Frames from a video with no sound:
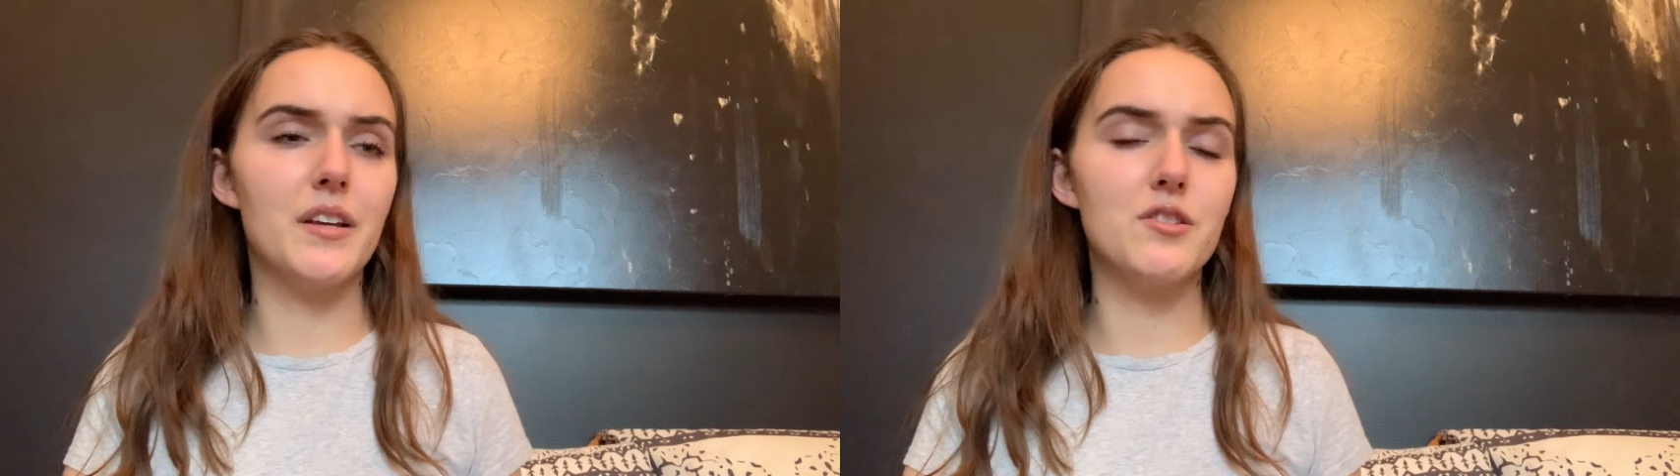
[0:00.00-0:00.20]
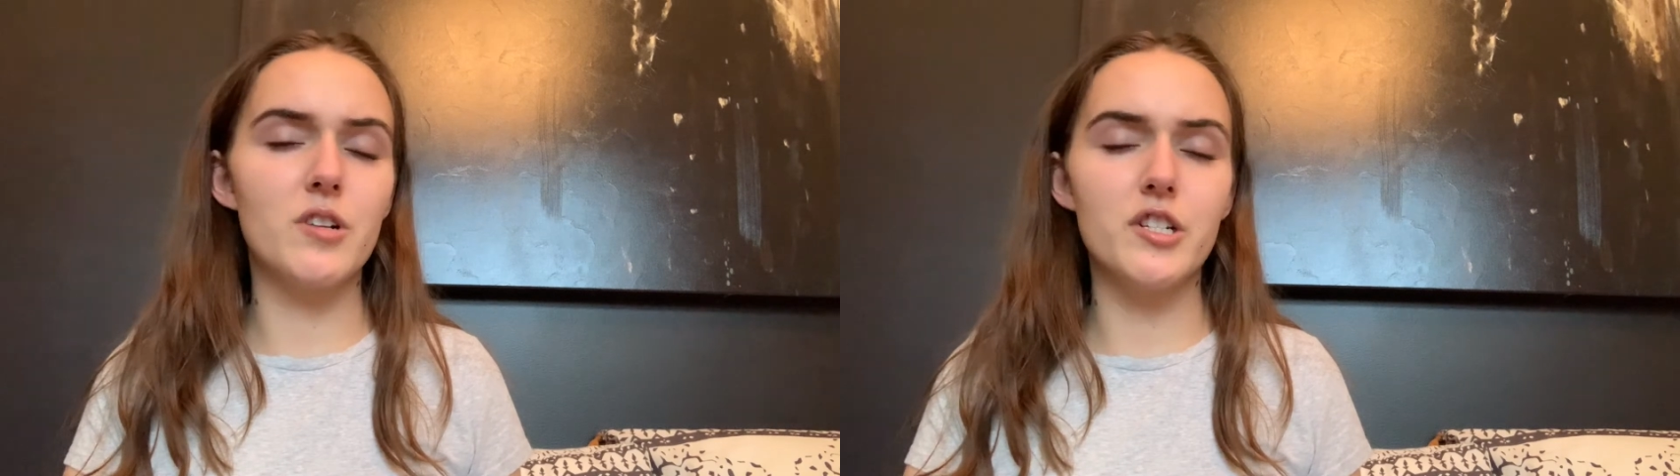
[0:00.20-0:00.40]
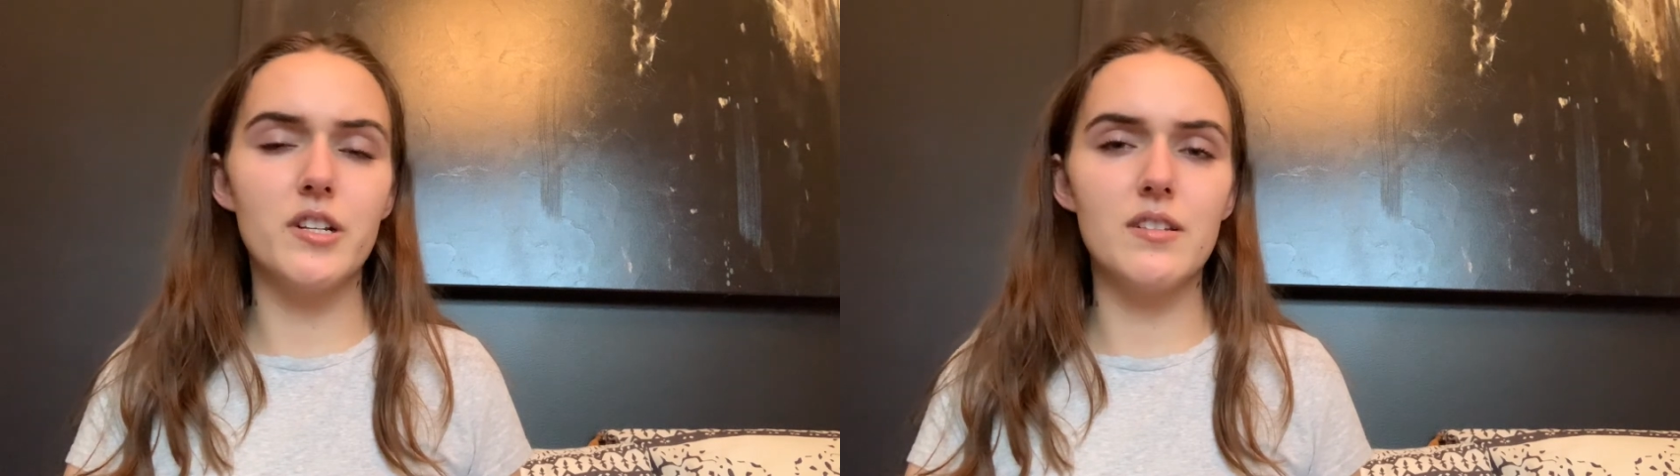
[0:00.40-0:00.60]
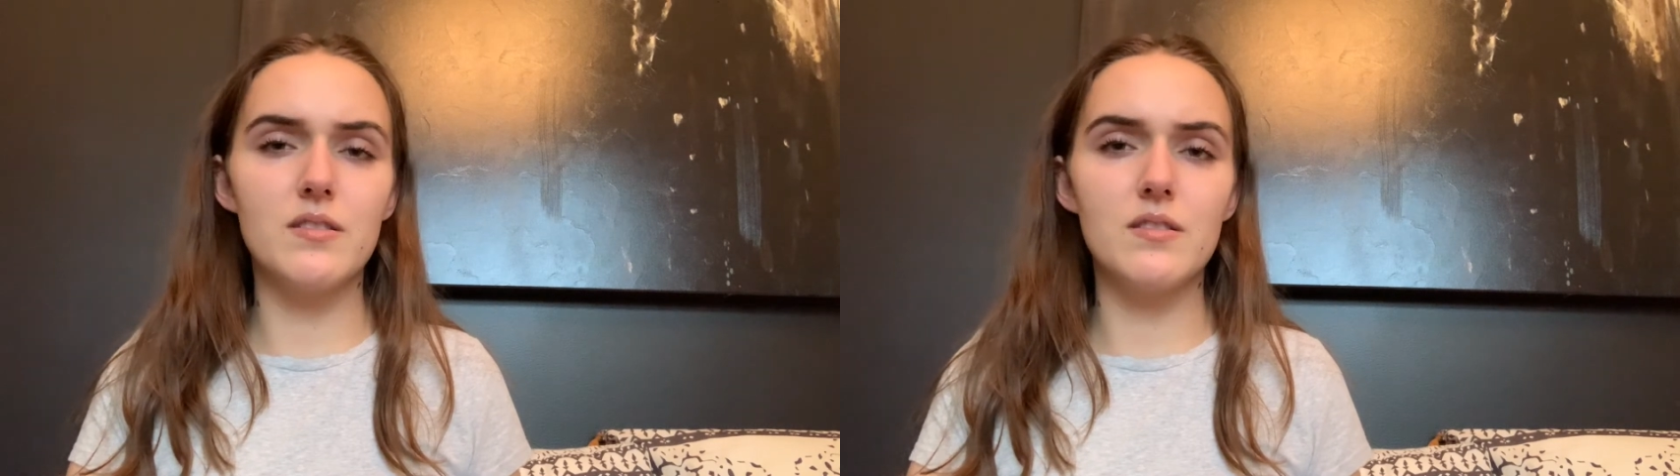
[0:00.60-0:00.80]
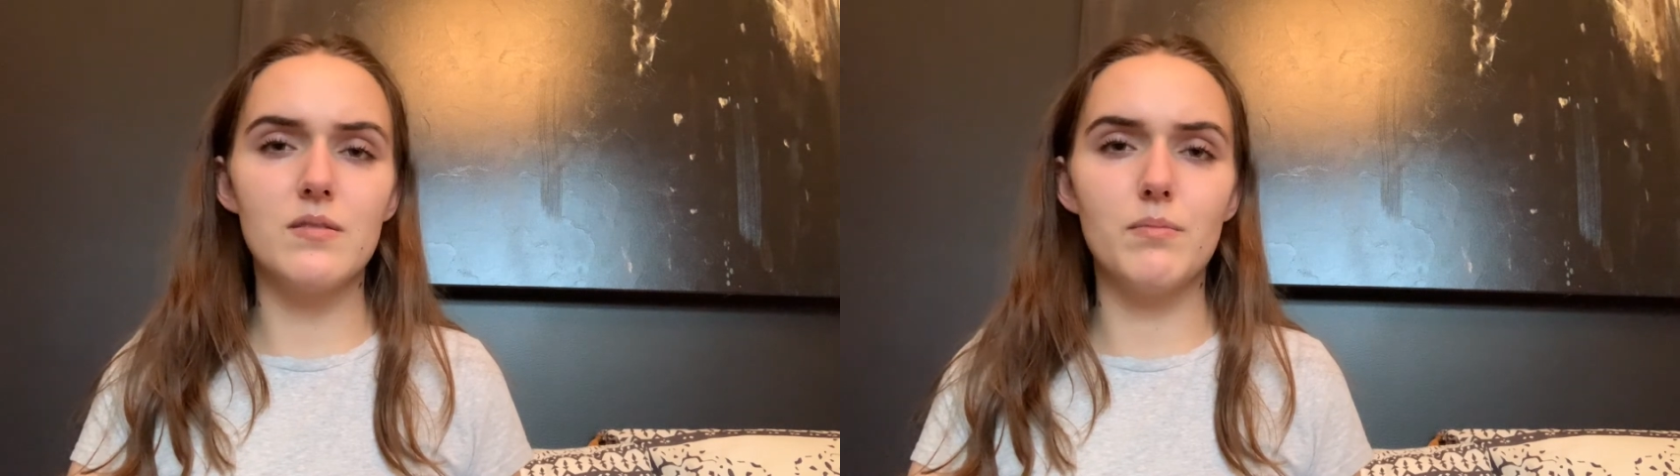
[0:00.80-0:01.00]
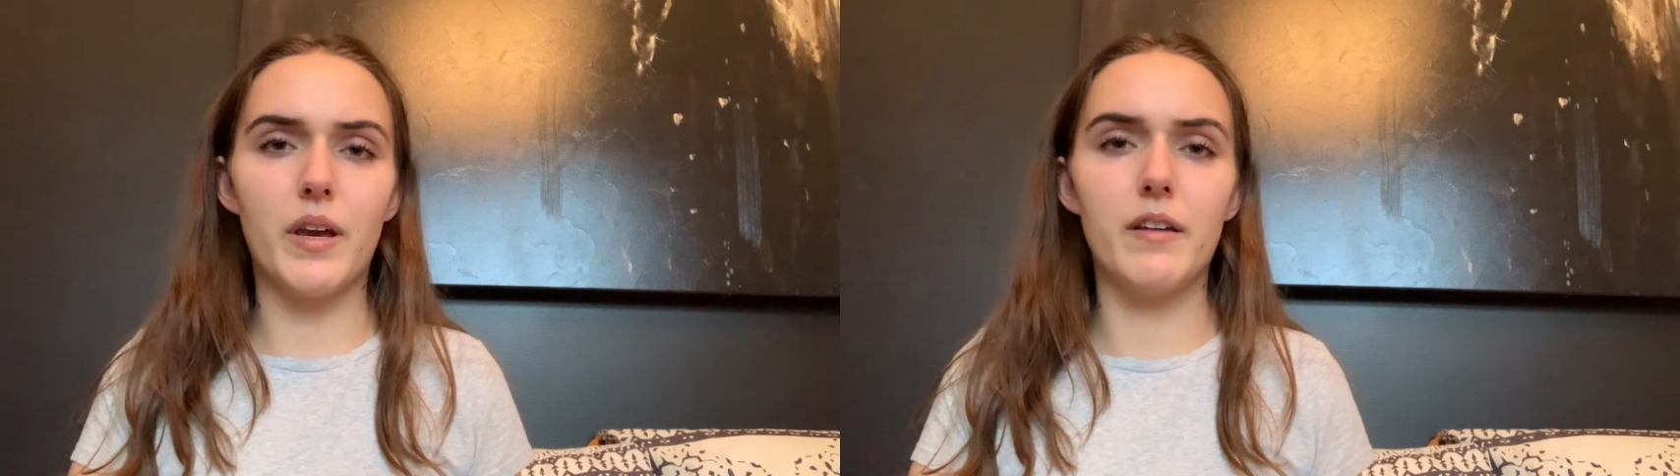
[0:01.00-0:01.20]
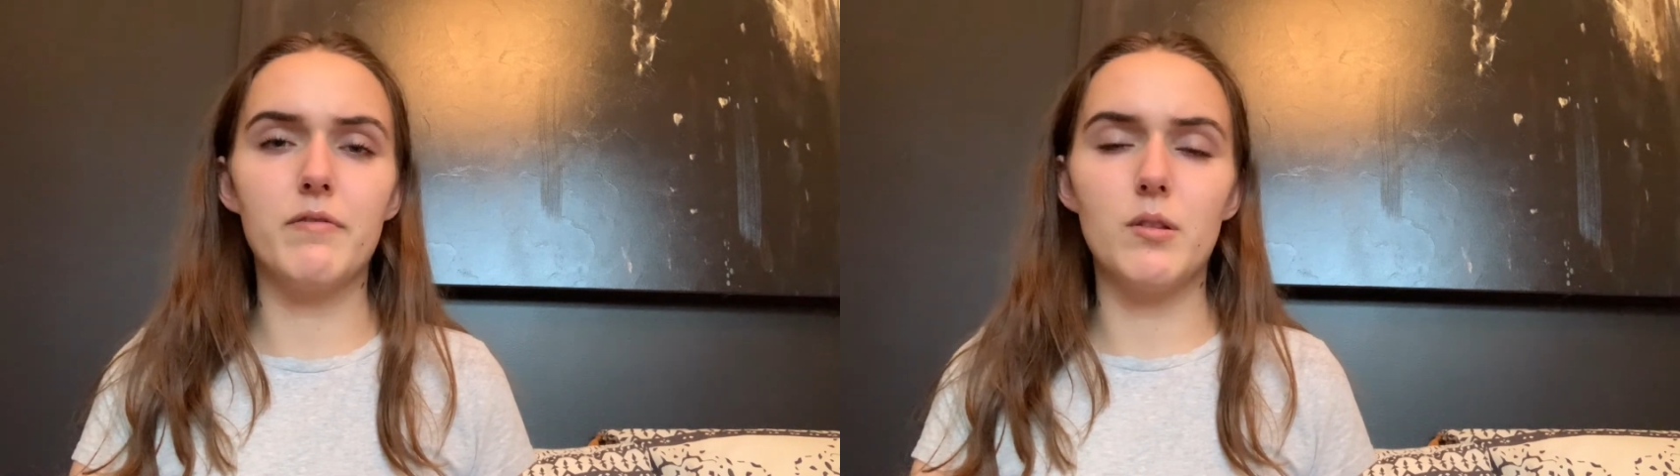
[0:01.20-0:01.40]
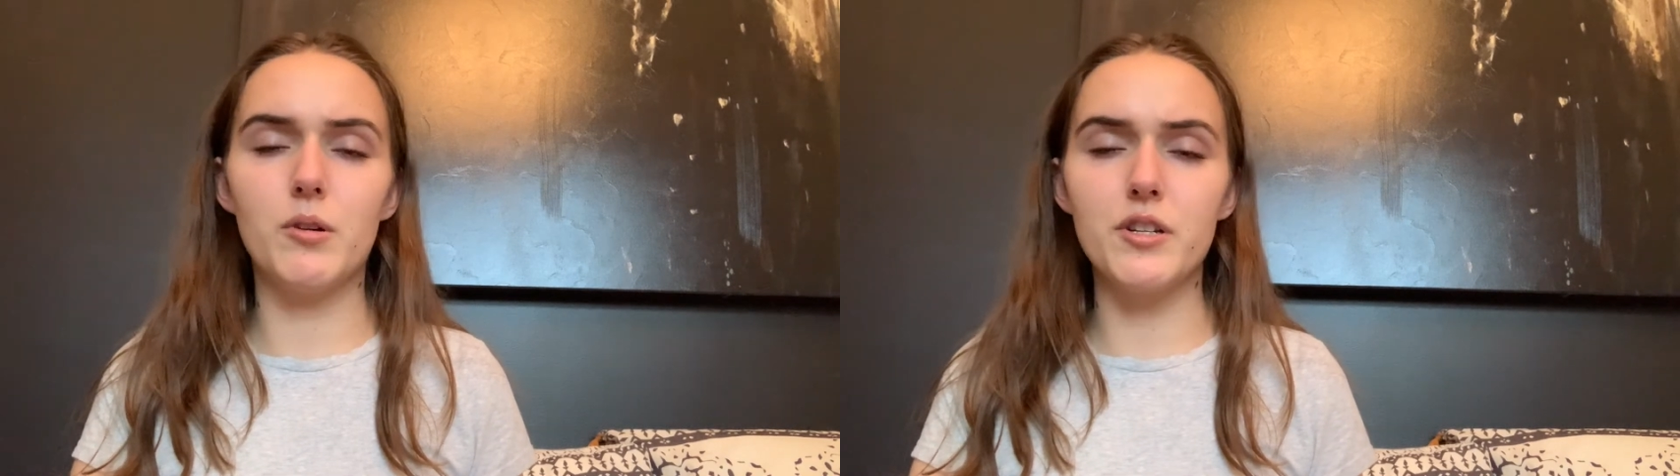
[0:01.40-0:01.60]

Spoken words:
floor